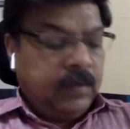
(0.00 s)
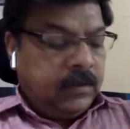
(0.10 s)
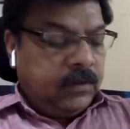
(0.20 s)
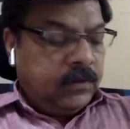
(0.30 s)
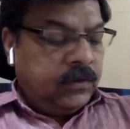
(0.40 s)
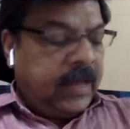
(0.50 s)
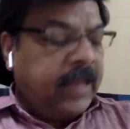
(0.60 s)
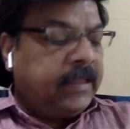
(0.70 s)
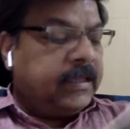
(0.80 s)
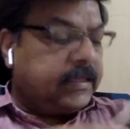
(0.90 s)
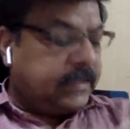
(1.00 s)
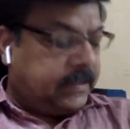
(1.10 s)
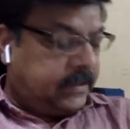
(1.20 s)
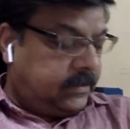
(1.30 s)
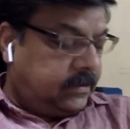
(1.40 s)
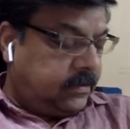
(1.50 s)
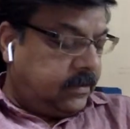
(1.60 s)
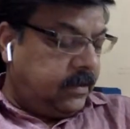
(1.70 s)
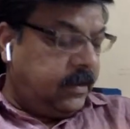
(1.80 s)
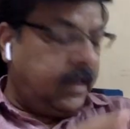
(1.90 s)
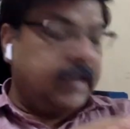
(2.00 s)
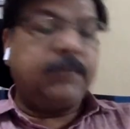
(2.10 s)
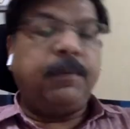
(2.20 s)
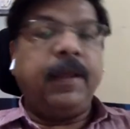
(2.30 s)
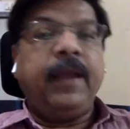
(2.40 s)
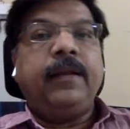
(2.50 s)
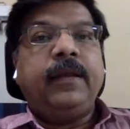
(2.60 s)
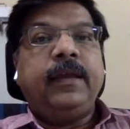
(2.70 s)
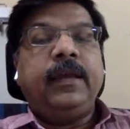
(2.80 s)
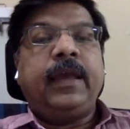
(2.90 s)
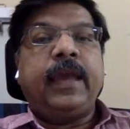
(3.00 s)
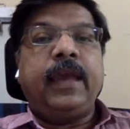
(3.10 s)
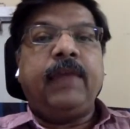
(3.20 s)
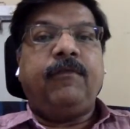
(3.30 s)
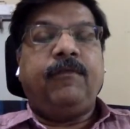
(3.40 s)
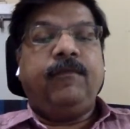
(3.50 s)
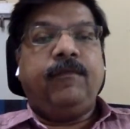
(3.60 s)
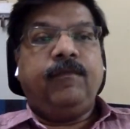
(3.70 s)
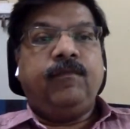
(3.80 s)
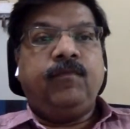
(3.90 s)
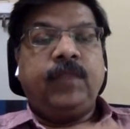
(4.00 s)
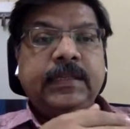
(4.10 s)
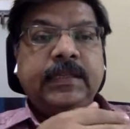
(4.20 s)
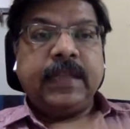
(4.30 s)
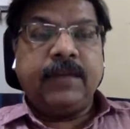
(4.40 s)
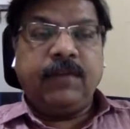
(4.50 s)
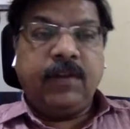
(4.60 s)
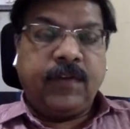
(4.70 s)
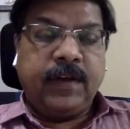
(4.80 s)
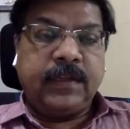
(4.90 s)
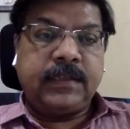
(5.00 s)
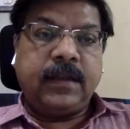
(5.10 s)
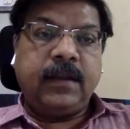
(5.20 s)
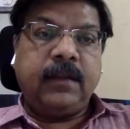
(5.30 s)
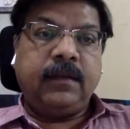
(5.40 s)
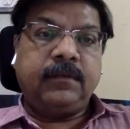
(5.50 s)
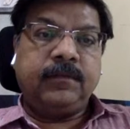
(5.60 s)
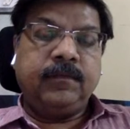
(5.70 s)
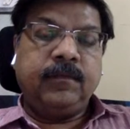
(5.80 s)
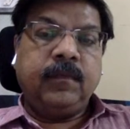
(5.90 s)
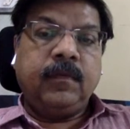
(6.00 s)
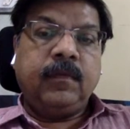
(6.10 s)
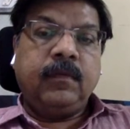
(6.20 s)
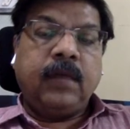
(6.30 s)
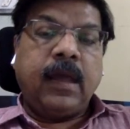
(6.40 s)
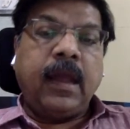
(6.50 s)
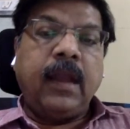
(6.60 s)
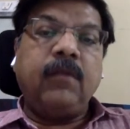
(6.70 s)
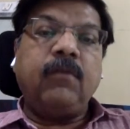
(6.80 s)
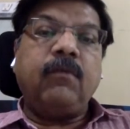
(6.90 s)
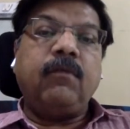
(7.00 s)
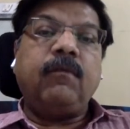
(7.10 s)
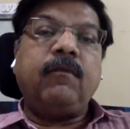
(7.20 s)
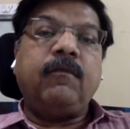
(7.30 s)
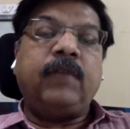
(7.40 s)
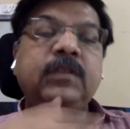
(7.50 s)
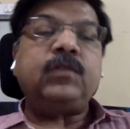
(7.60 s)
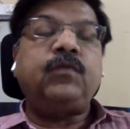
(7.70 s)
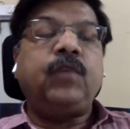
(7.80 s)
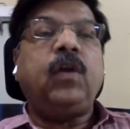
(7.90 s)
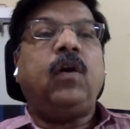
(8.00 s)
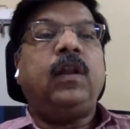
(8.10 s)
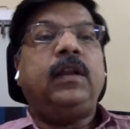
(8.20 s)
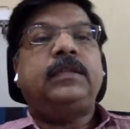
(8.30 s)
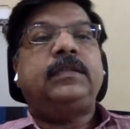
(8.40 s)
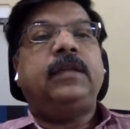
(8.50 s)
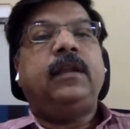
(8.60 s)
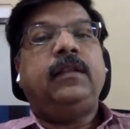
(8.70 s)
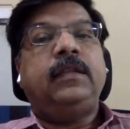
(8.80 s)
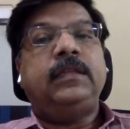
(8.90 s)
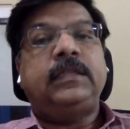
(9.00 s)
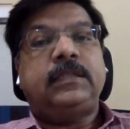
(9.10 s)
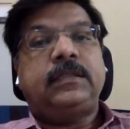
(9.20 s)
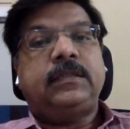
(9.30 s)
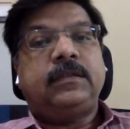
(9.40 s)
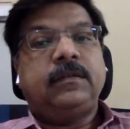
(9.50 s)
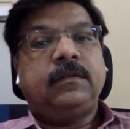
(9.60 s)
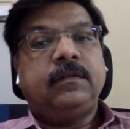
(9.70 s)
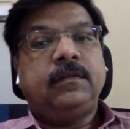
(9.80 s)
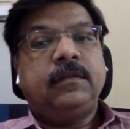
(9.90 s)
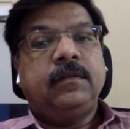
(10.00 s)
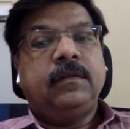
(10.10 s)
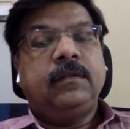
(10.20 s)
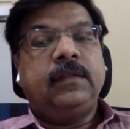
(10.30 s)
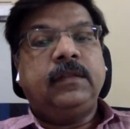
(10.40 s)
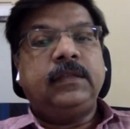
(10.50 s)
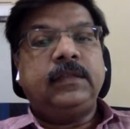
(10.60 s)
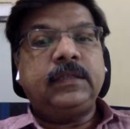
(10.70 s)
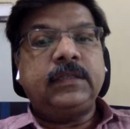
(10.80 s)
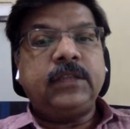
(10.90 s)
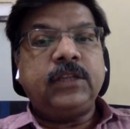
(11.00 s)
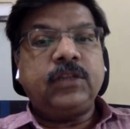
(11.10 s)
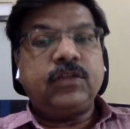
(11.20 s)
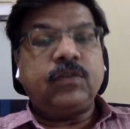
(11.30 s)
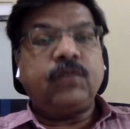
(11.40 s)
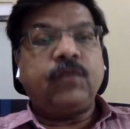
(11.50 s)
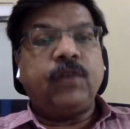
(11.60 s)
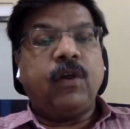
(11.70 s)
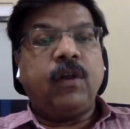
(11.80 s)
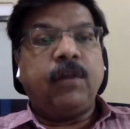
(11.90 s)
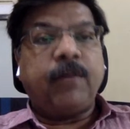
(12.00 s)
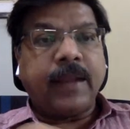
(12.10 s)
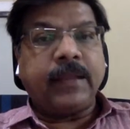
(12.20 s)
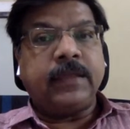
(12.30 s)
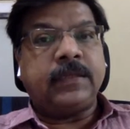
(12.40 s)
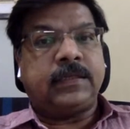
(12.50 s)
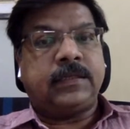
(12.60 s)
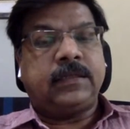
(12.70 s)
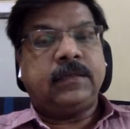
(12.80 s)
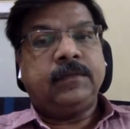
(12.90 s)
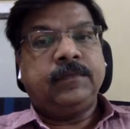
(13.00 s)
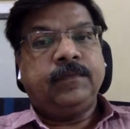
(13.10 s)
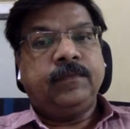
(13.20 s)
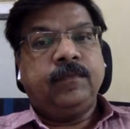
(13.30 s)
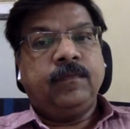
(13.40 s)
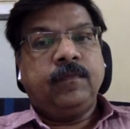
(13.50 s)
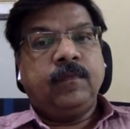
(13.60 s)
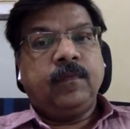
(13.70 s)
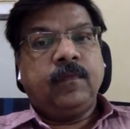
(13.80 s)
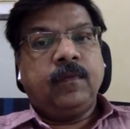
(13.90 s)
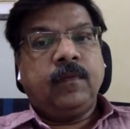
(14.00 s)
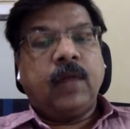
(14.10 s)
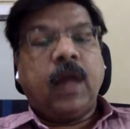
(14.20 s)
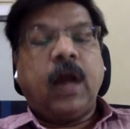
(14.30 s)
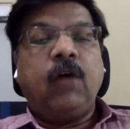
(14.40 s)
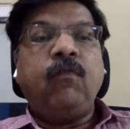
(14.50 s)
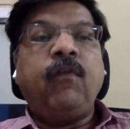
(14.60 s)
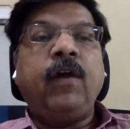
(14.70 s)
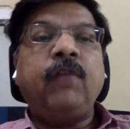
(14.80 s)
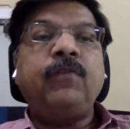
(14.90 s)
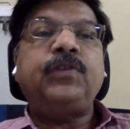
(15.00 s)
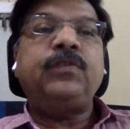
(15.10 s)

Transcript: So like this, he explained, he gave this level of understanding. And once we all understand this, that this is the truth we all practice, how far we should